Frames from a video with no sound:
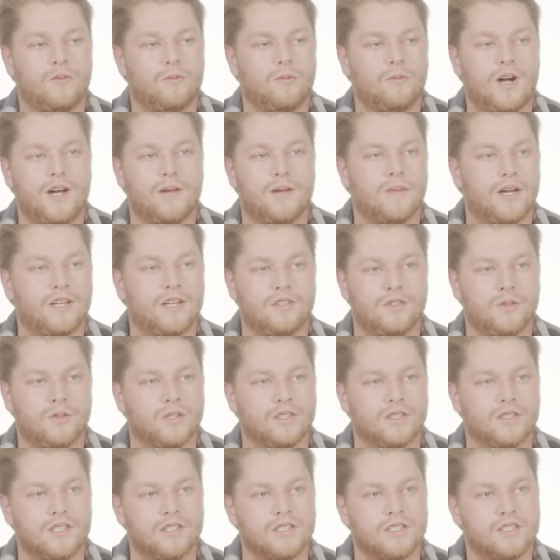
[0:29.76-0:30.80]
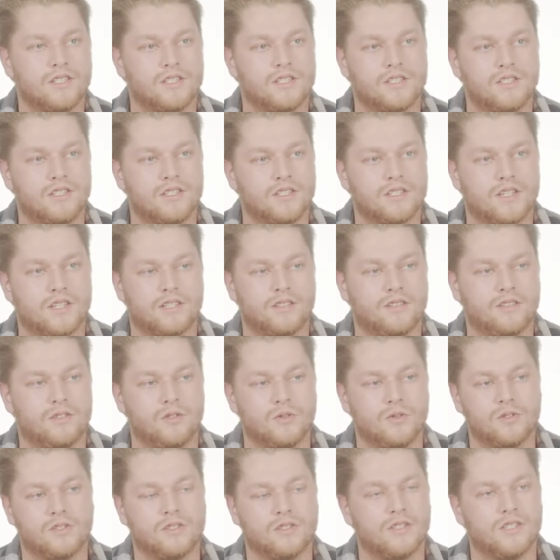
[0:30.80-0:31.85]
why am I doing this? It's just like
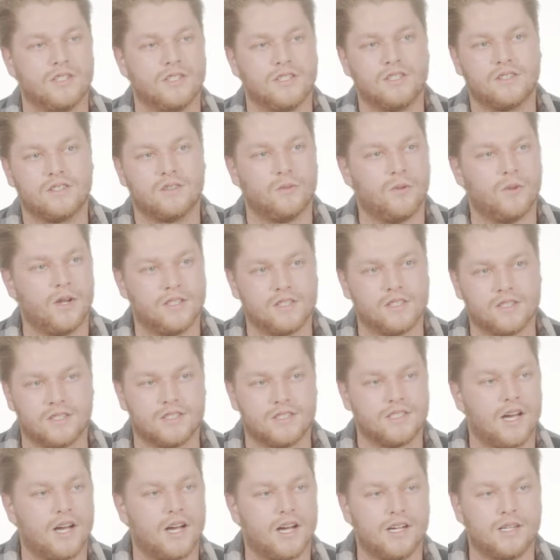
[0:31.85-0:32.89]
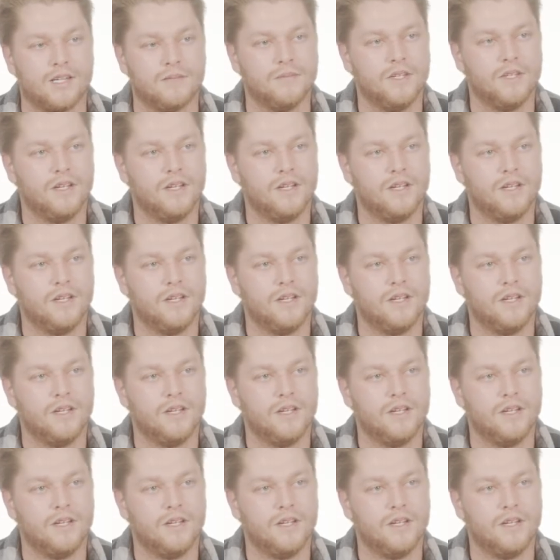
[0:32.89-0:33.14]
useless, a waste of time.